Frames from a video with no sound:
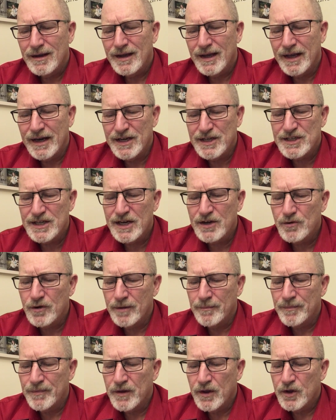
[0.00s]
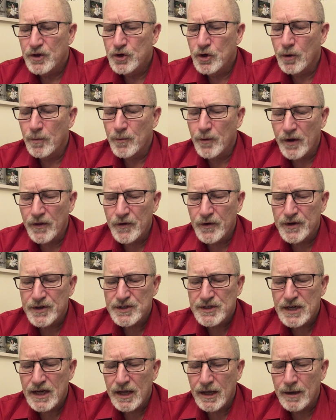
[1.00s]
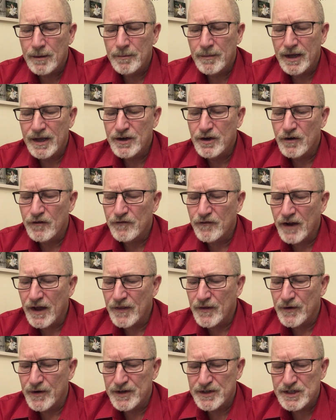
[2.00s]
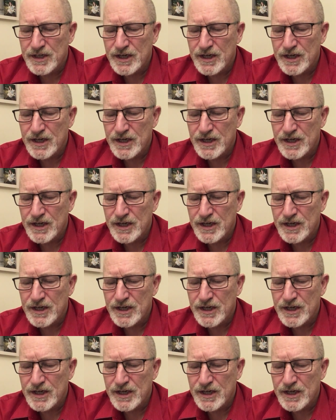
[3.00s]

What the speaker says: And he said to him, 'Your brother has come, and your father has